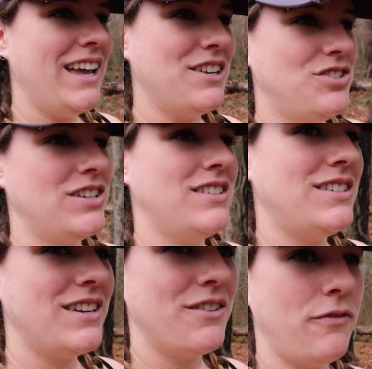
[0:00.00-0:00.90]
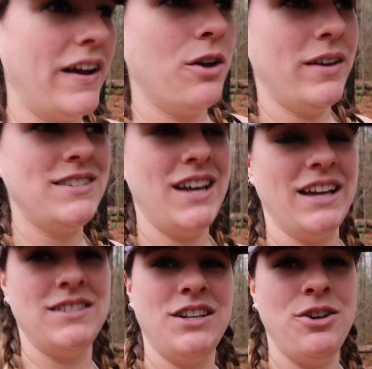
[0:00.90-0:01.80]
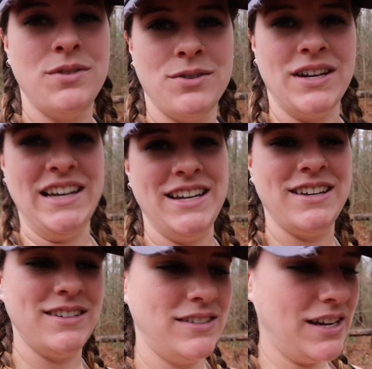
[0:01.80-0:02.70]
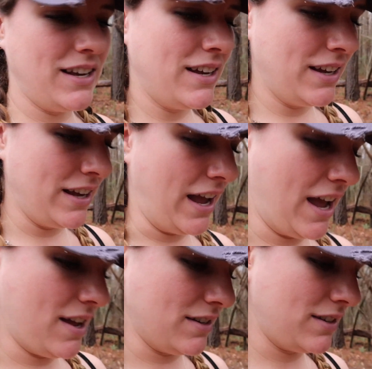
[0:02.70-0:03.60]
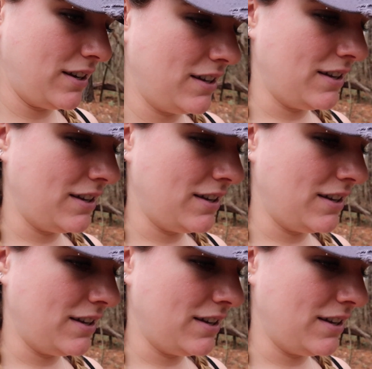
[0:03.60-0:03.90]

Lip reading: It's just finding ways to execute those ideas. And